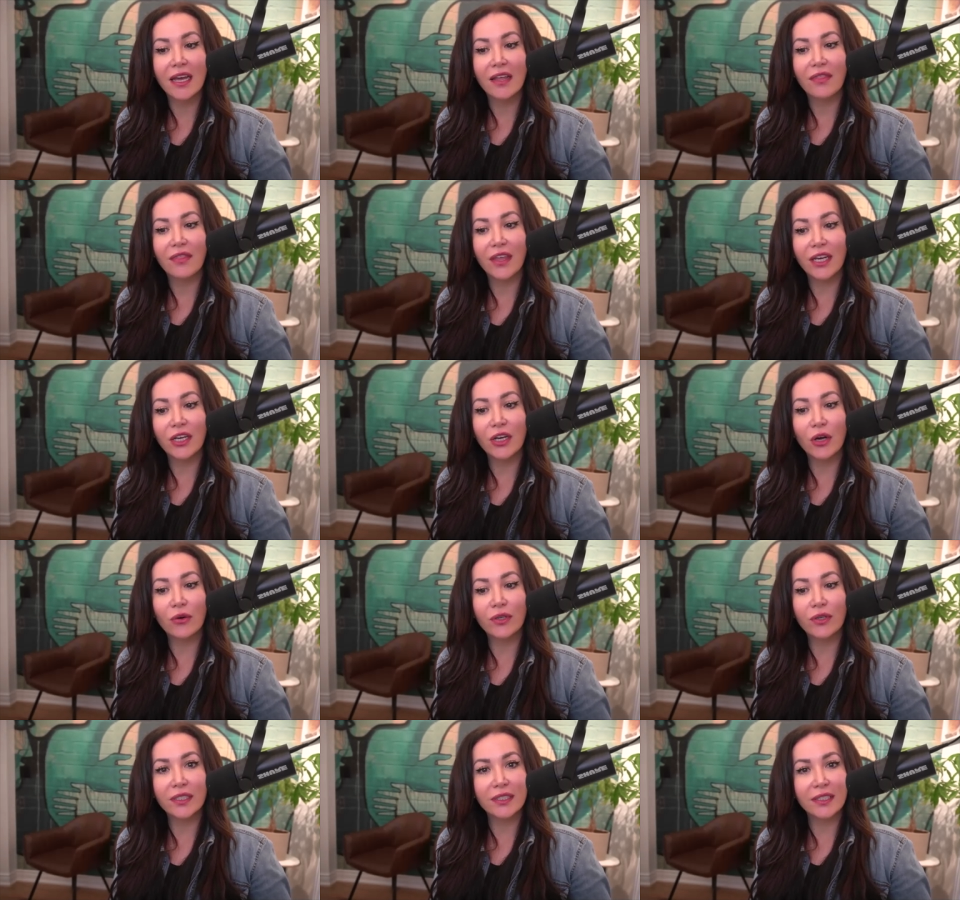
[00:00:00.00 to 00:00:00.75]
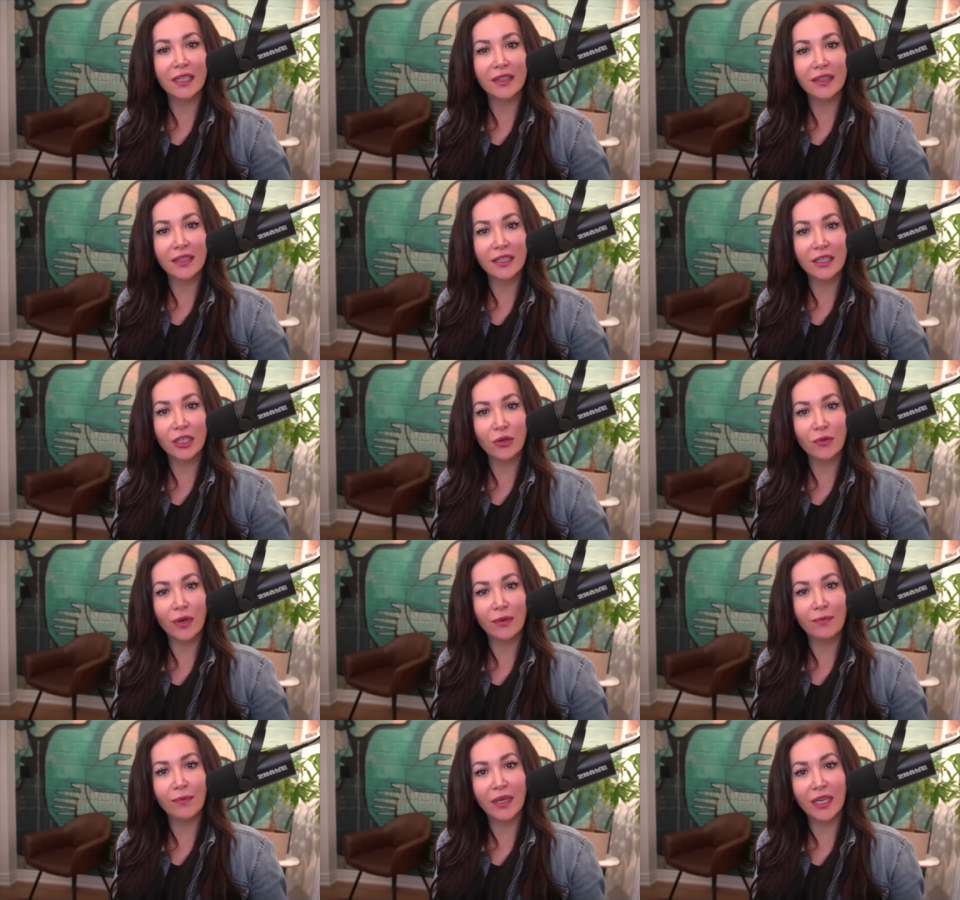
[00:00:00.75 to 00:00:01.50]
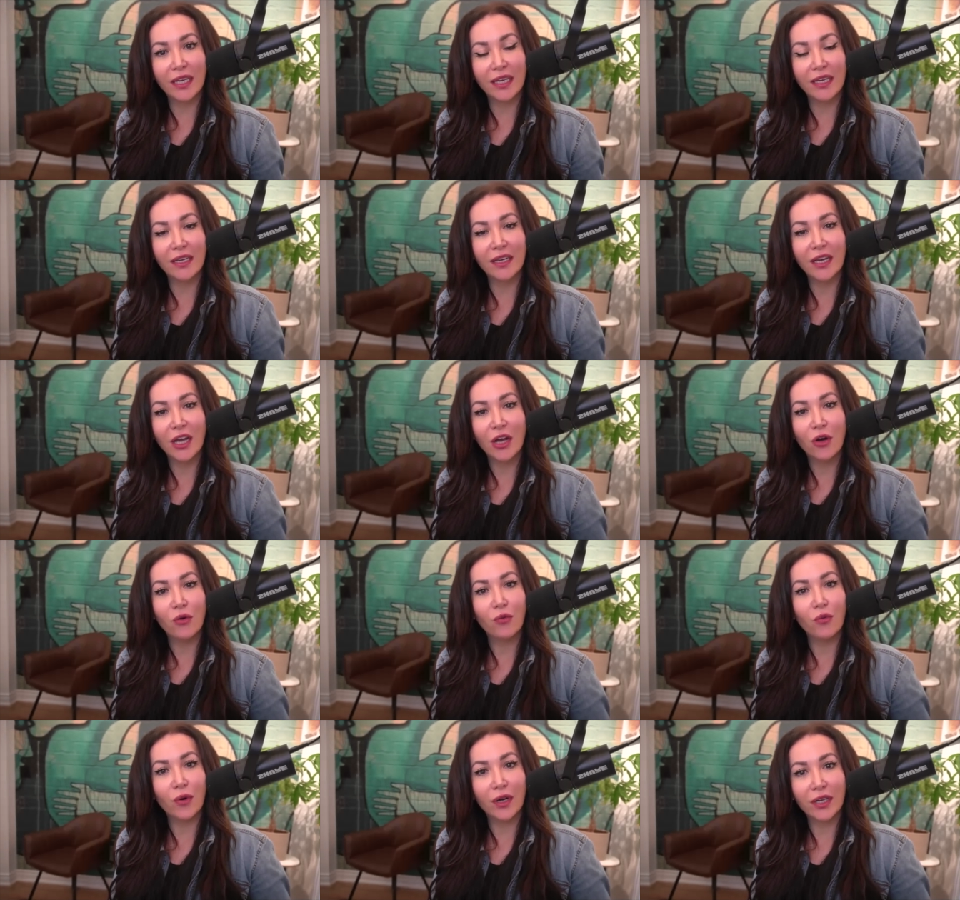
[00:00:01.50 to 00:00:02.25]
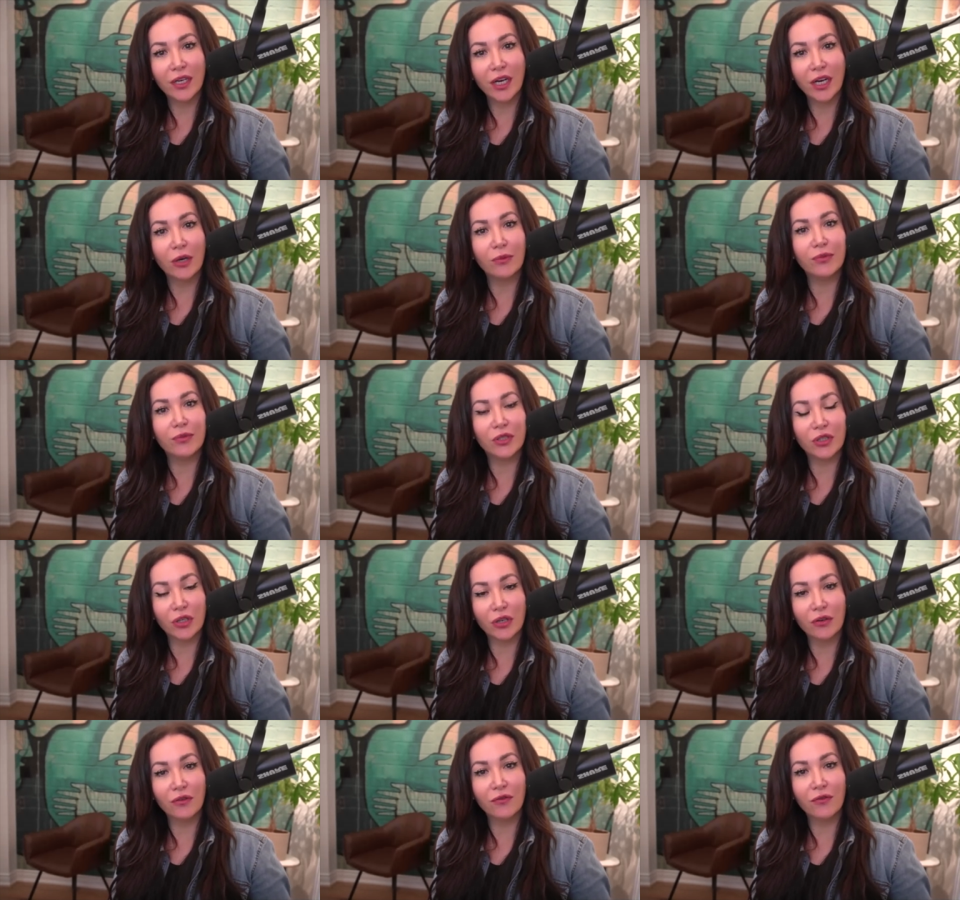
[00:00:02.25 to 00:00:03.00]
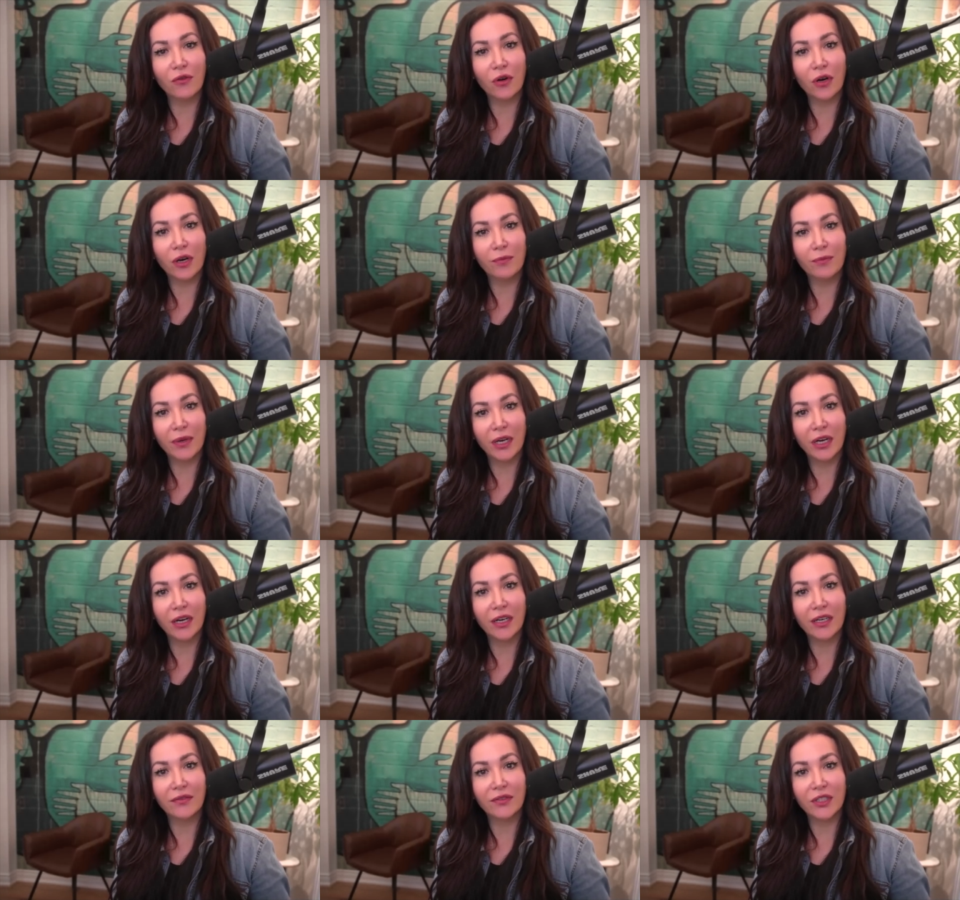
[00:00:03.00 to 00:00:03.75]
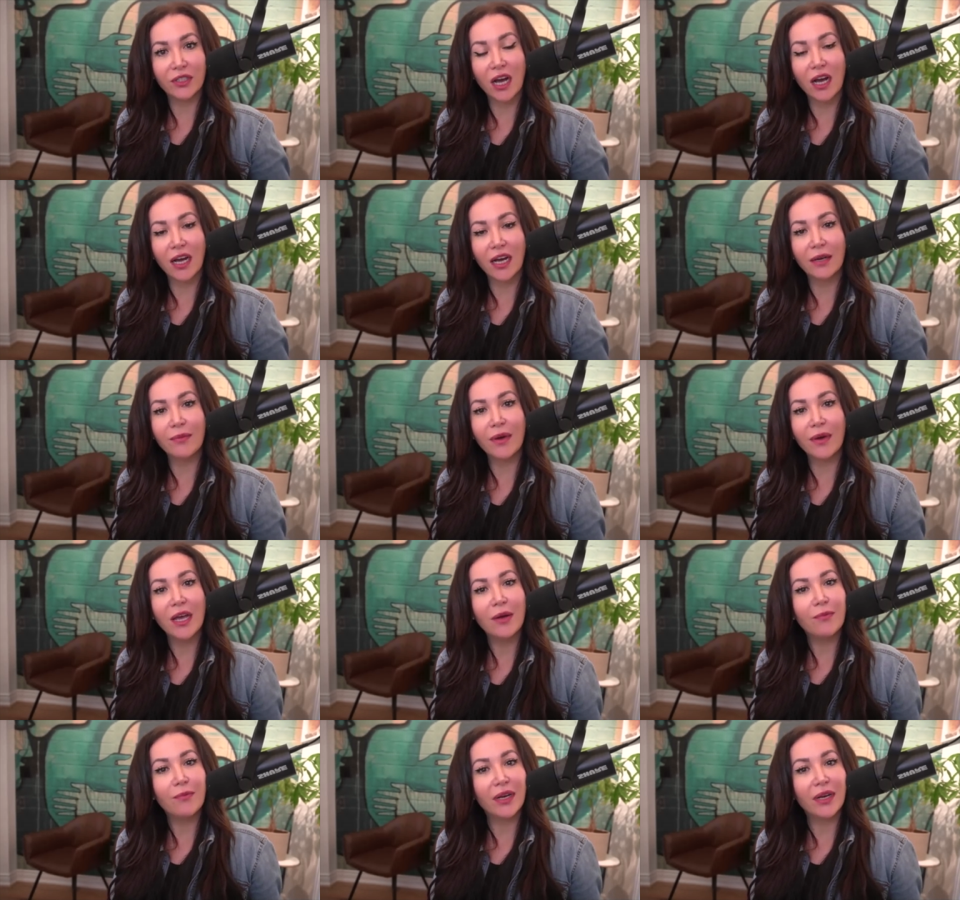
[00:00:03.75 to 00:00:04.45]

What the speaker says: they noticed that the UAP would observe for a period of time,